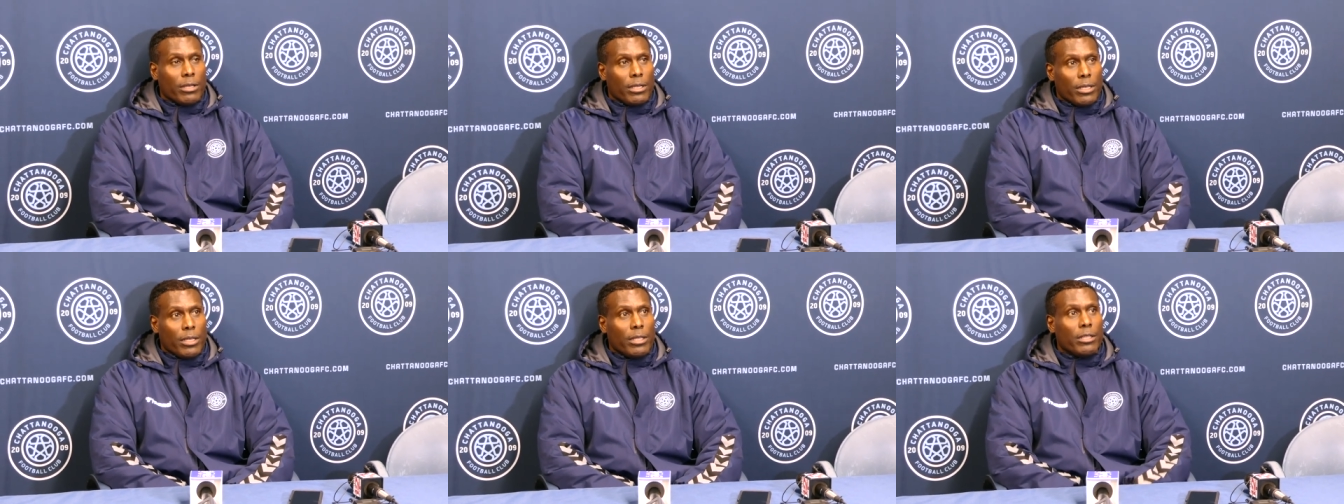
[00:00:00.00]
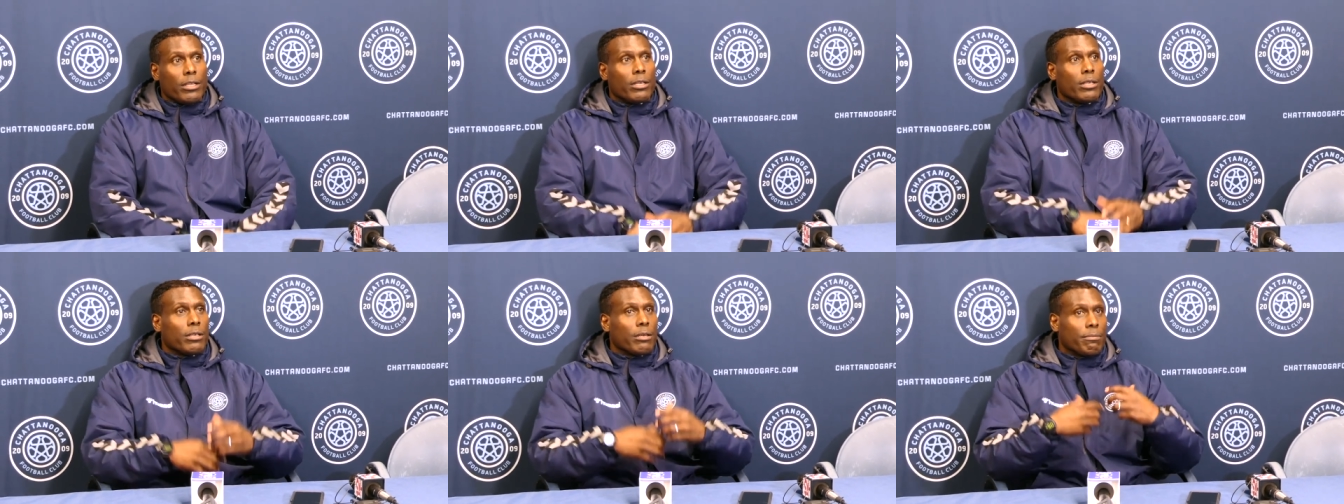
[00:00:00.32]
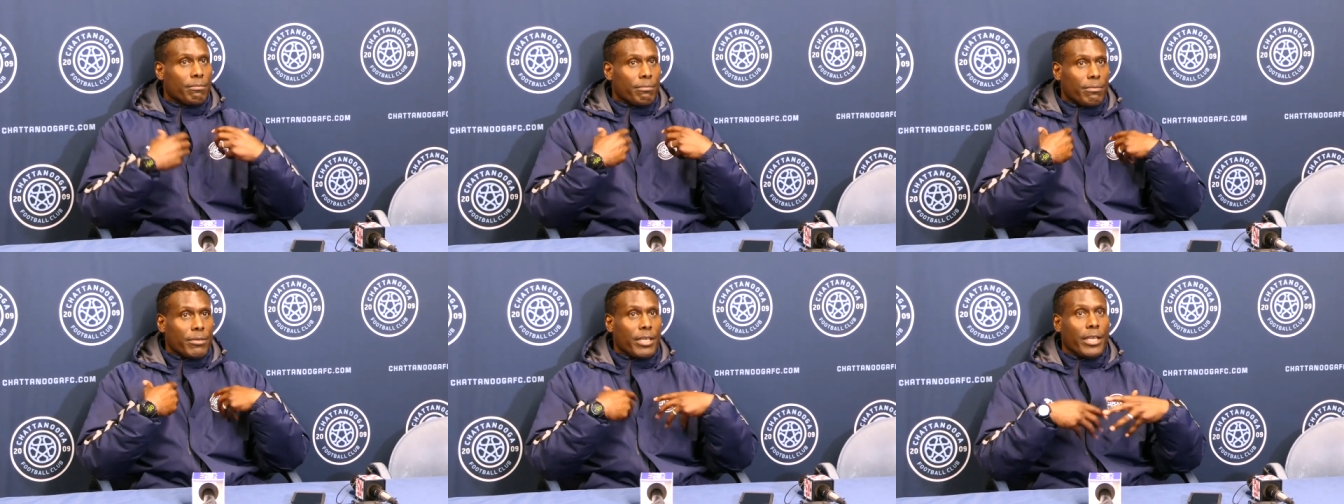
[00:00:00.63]
in their
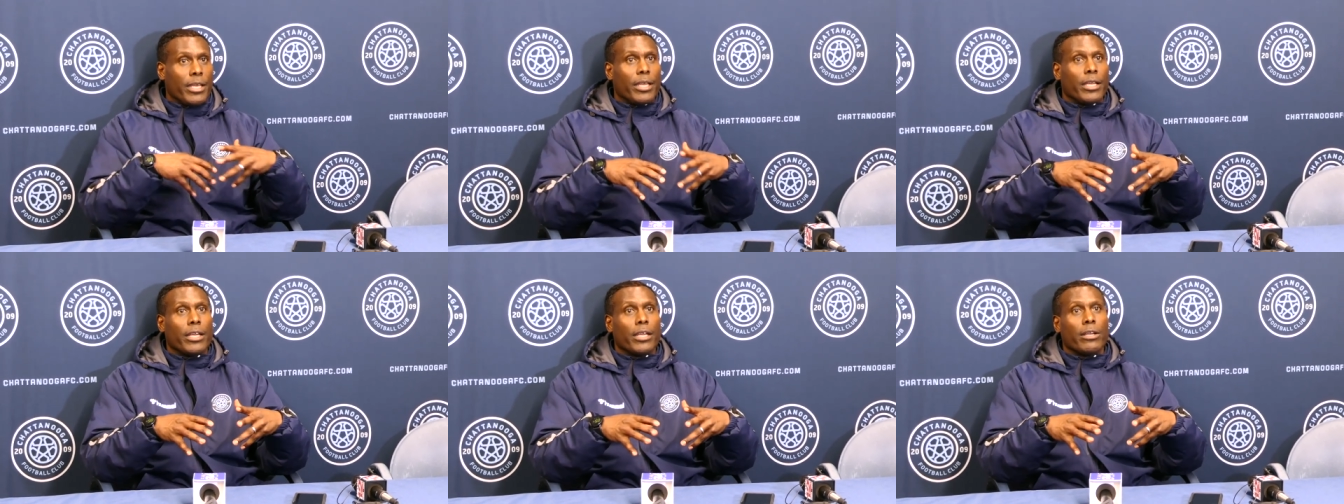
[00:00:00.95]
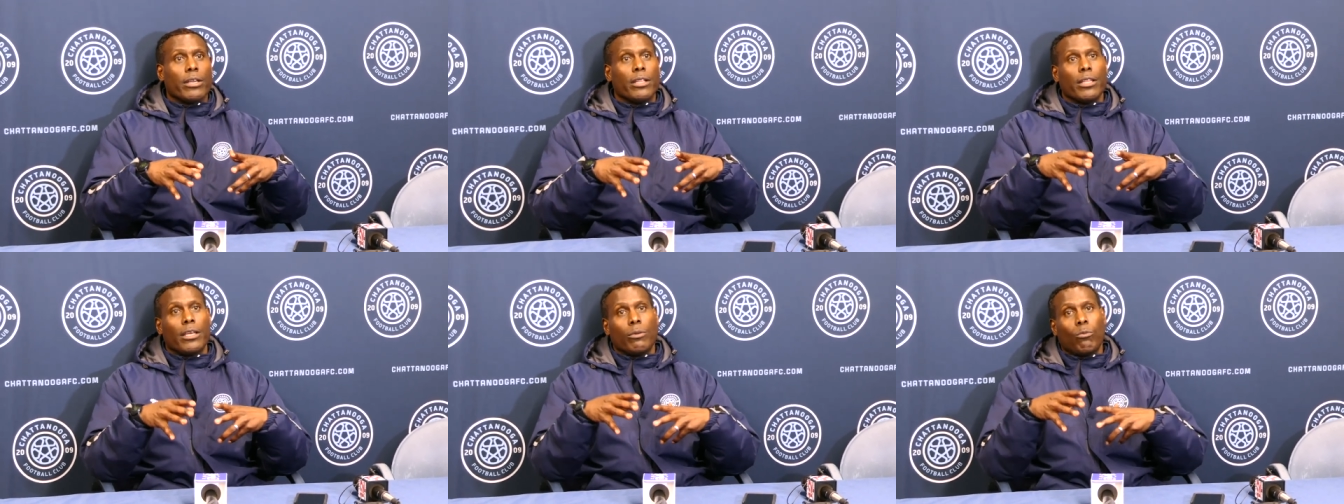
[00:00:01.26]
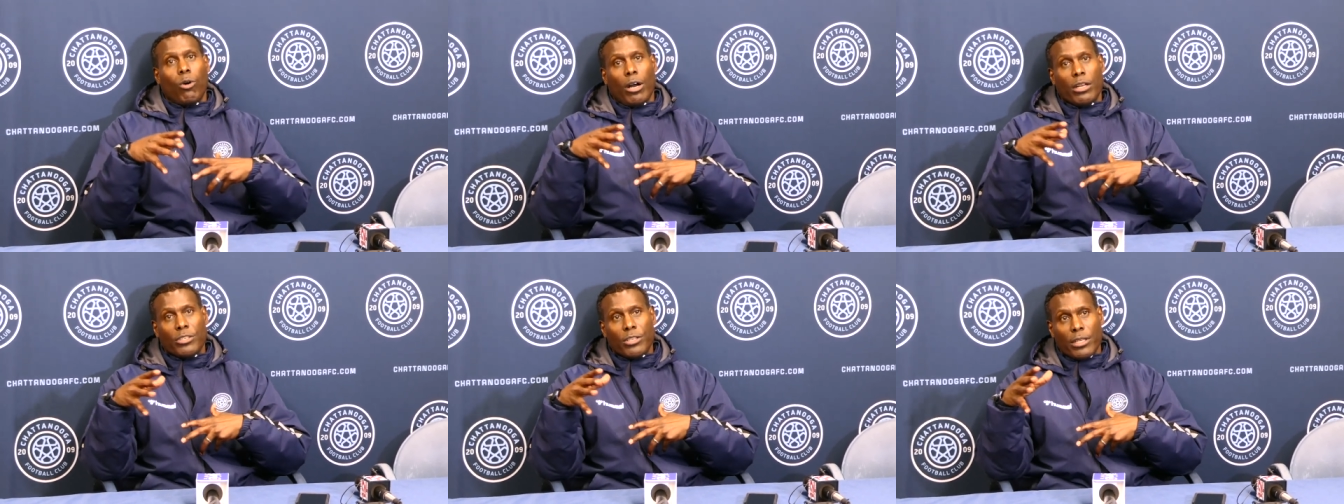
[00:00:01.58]
gear, and then
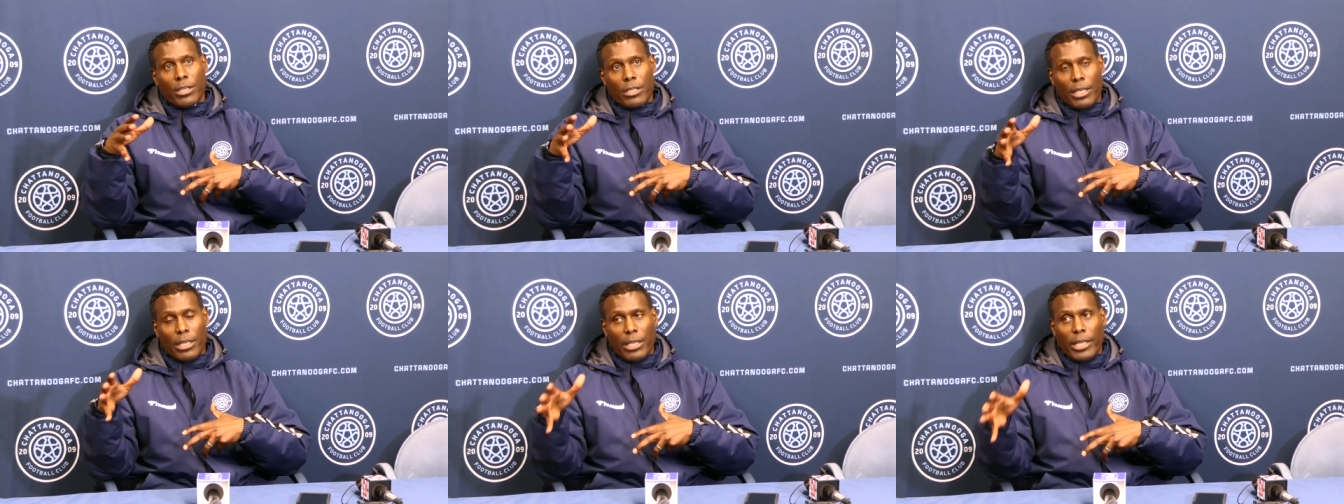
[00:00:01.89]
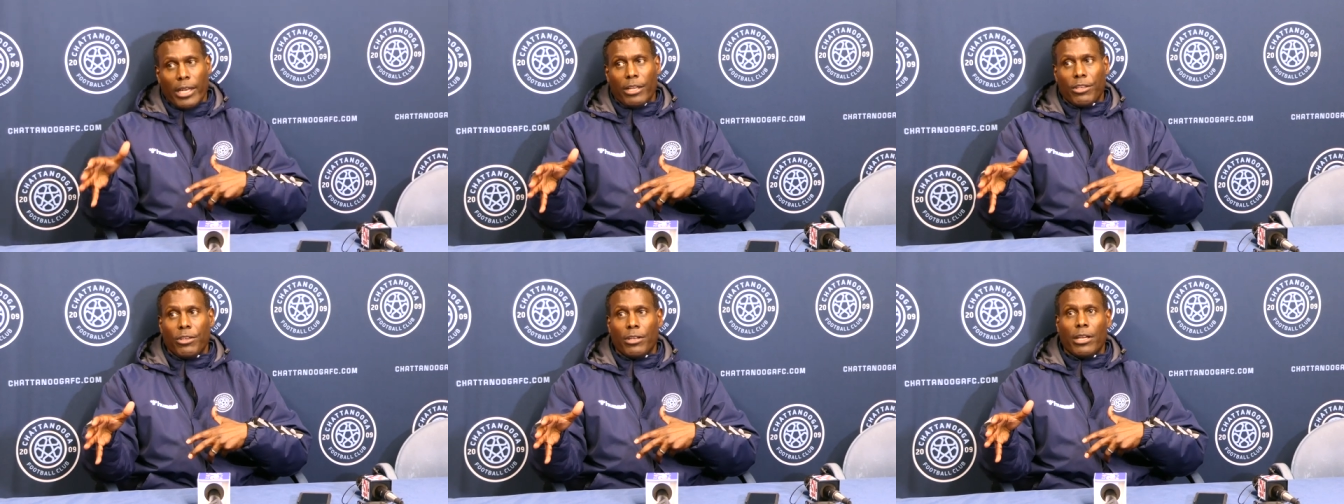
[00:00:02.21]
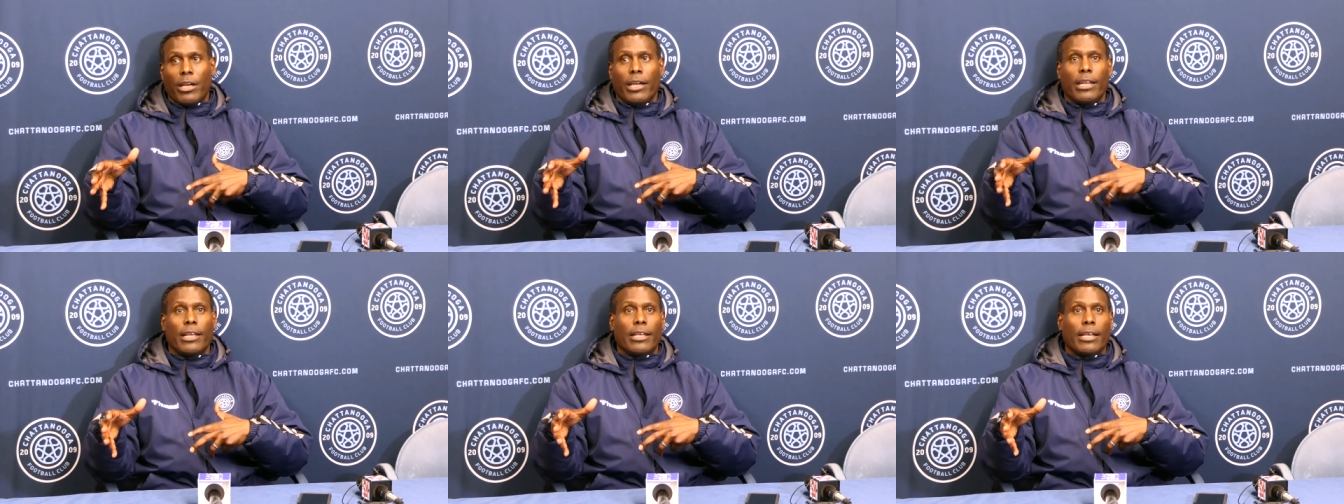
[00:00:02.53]
watching the Atlanta
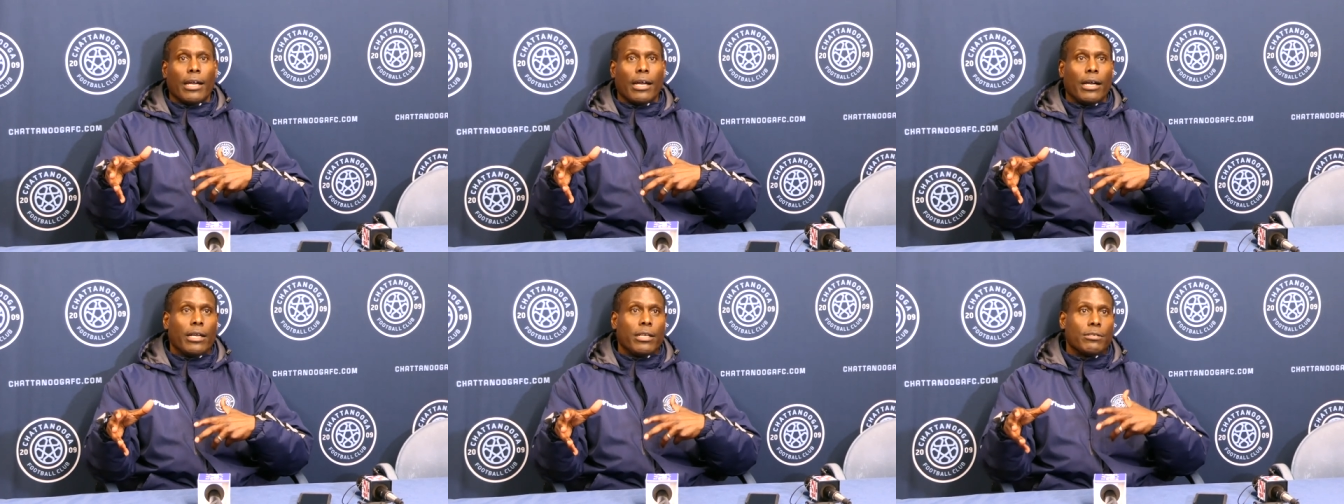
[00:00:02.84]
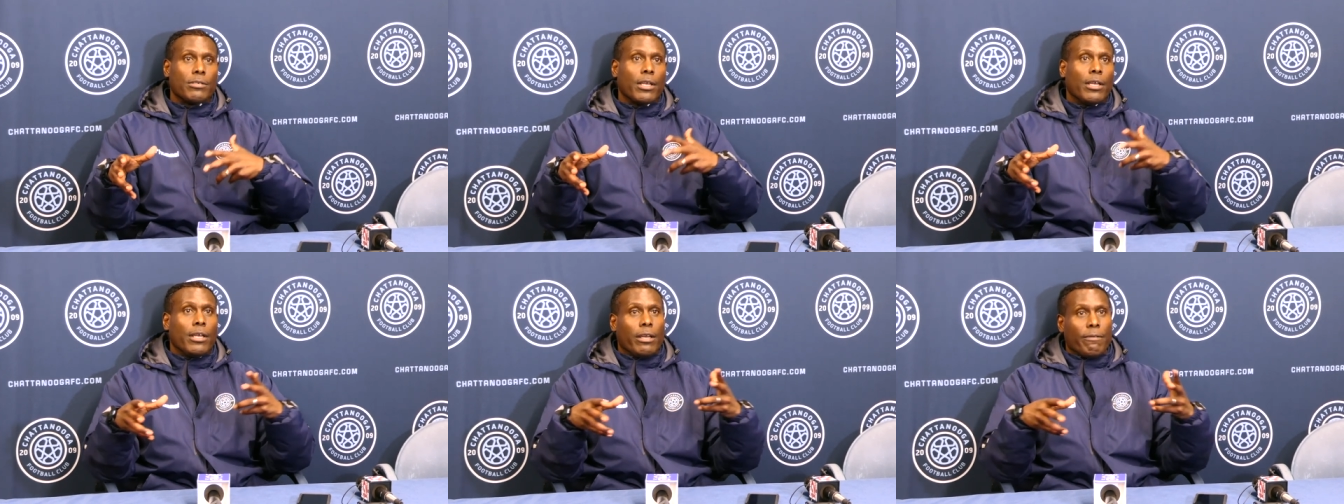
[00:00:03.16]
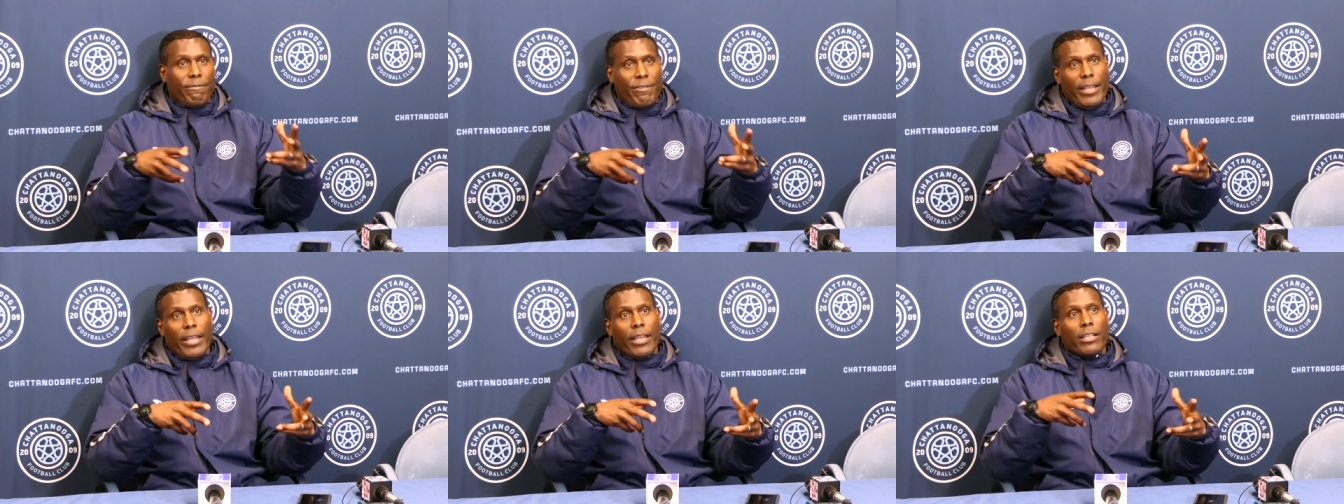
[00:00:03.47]
United guys,
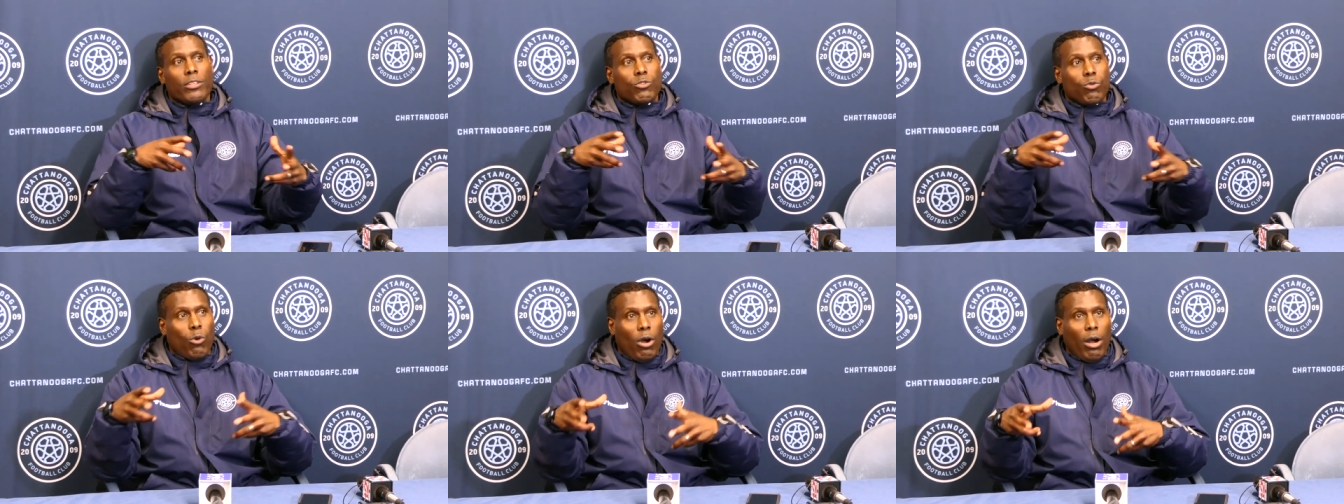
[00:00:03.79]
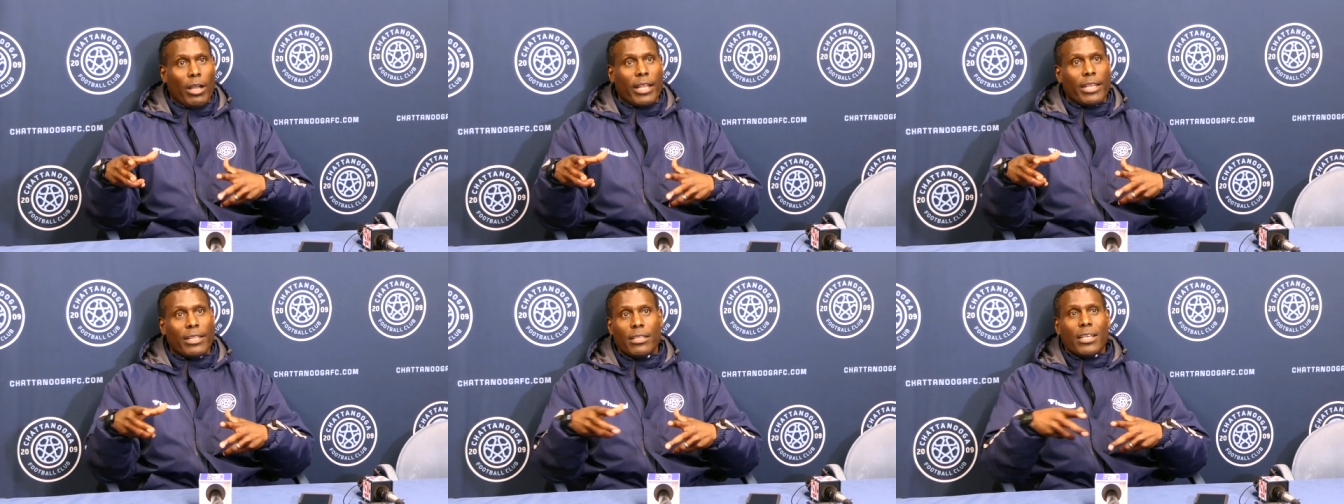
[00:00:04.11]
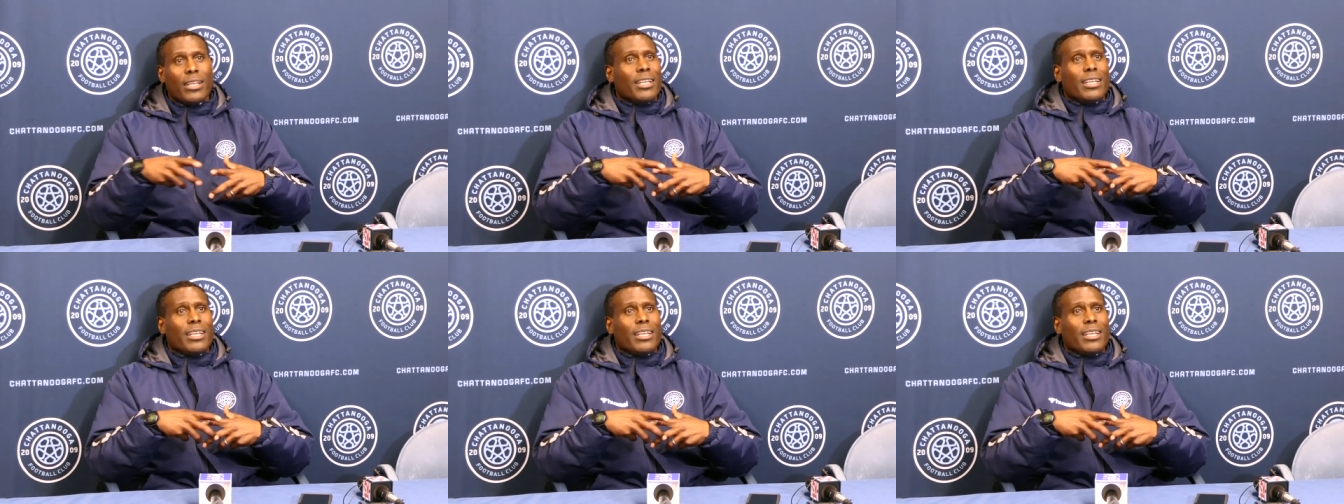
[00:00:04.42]
fans walking.